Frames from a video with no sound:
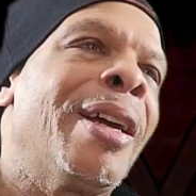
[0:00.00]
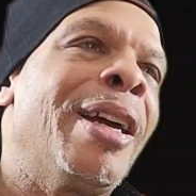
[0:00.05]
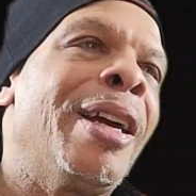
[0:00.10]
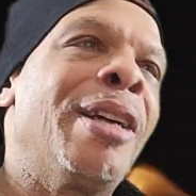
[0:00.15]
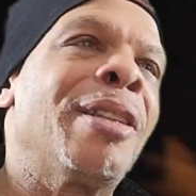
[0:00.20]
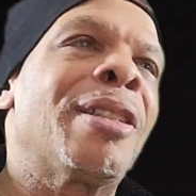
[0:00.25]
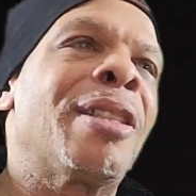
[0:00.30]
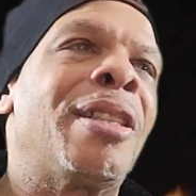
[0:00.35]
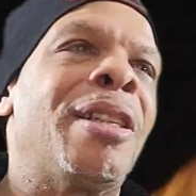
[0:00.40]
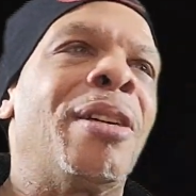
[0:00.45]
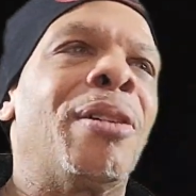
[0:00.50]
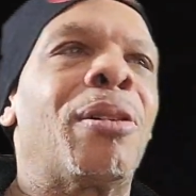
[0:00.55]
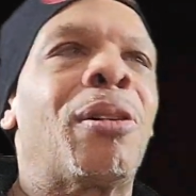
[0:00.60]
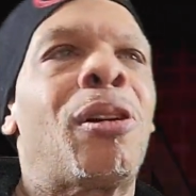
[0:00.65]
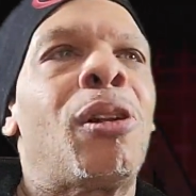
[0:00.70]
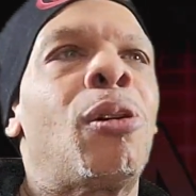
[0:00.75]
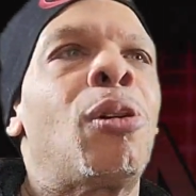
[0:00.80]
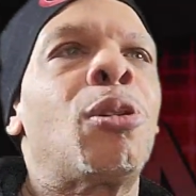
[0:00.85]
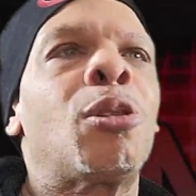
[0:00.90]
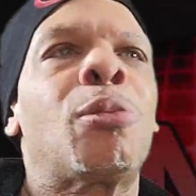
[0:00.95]
Here's the deal
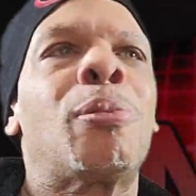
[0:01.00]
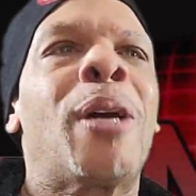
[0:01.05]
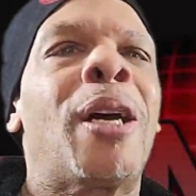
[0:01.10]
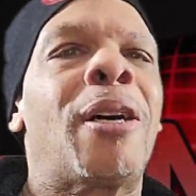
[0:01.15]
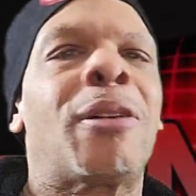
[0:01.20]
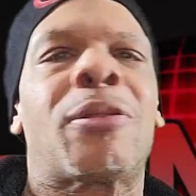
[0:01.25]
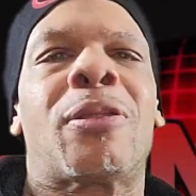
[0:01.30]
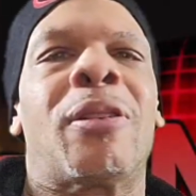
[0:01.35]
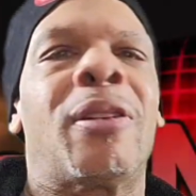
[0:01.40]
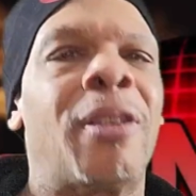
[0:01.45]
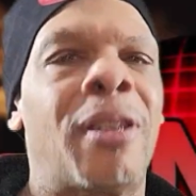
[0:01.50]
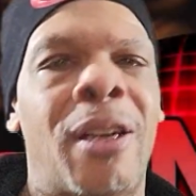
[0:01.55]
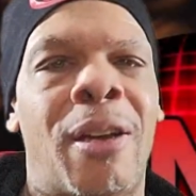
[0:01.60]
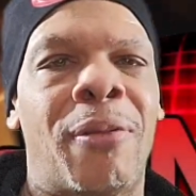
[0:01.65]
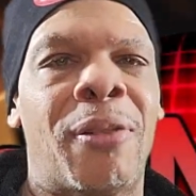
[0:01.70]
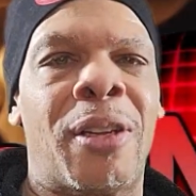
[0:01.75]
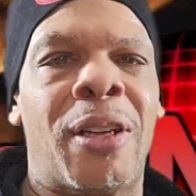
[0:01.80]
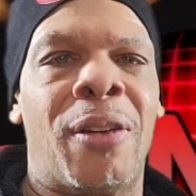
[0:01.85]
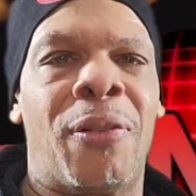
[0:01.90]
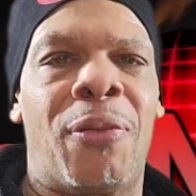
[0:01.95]
closed mouths
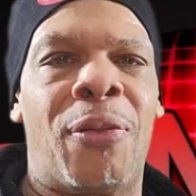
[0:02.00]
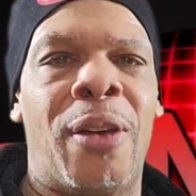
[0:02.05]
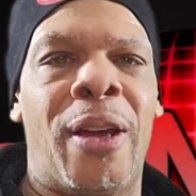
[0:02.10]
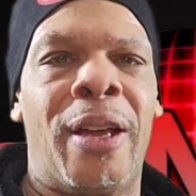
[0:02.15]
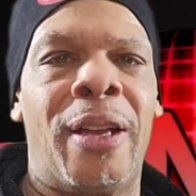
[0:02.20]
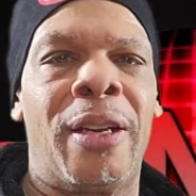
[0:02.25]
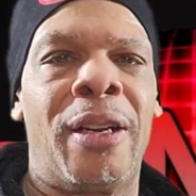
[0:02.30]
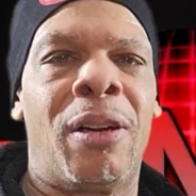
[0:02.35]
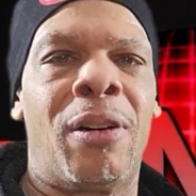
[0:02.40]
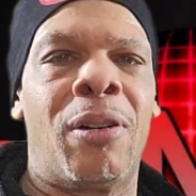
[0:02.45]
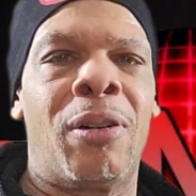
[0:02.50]
never get fed.